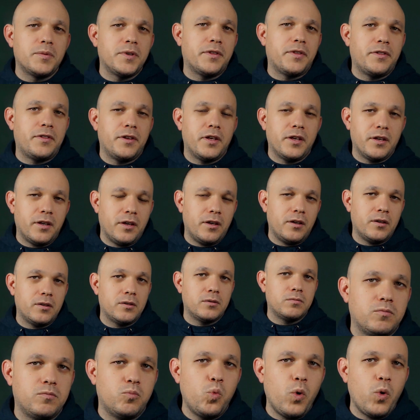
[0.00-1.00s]

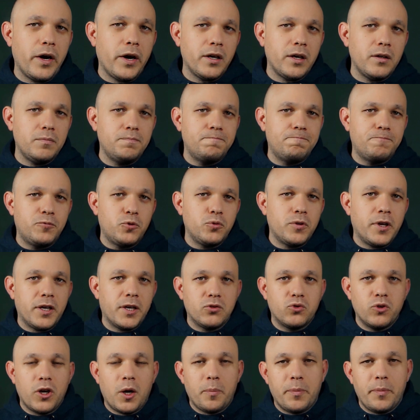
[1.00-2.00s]
thinking, why should
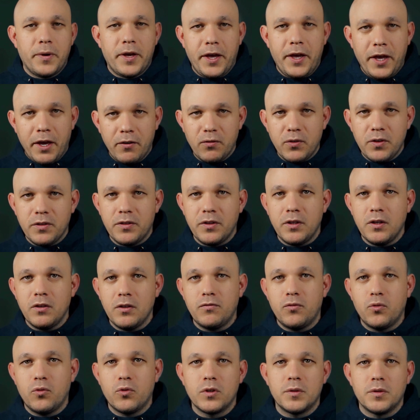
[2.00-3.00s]
I drop
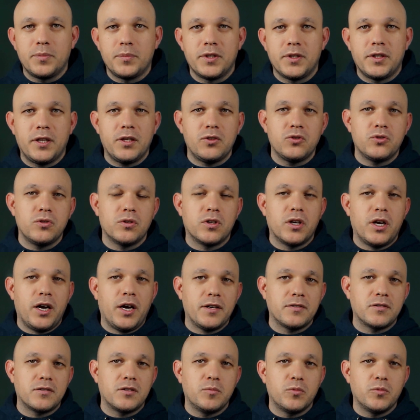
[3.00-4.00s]
everything for a potential
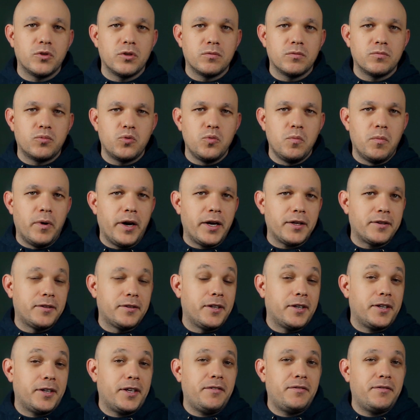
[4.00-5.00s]
customer who might
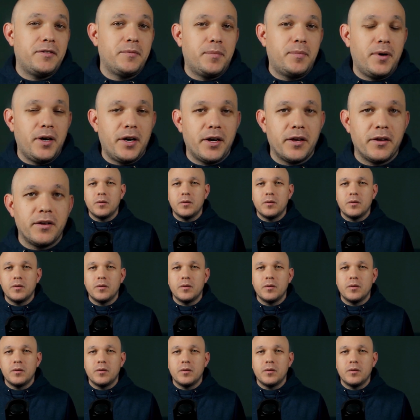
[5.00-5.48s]
not even buy?